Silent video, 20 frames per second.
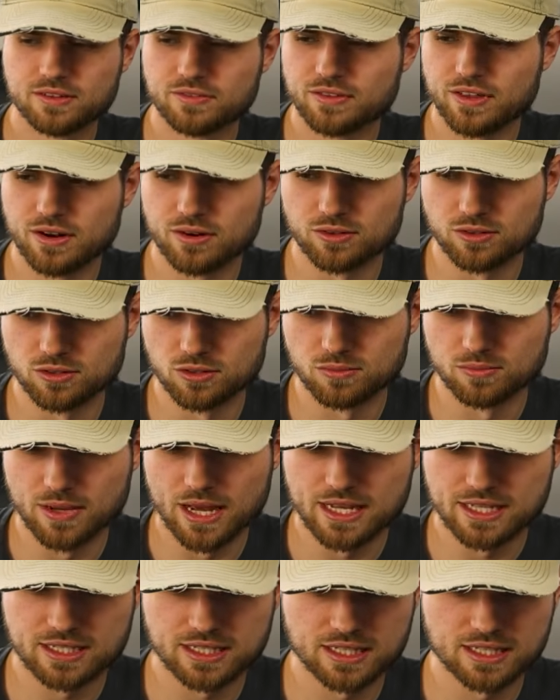that'll do
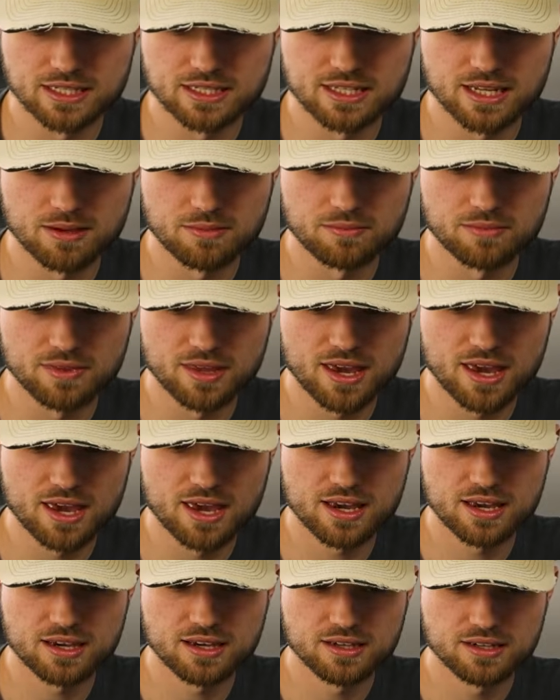basically the same
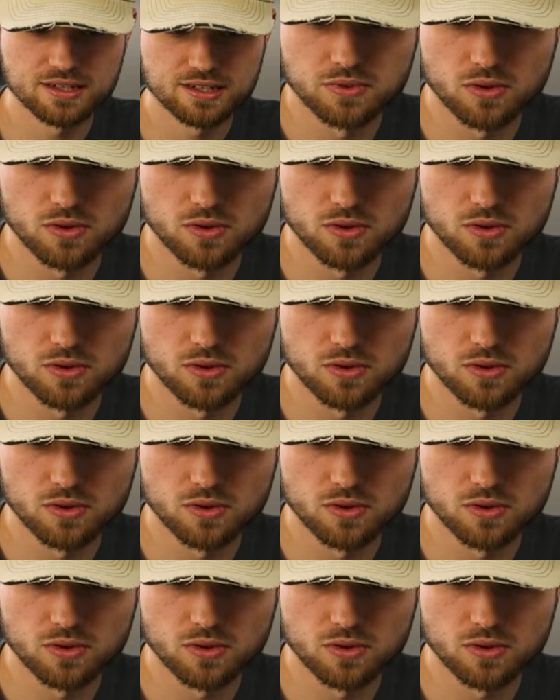thing,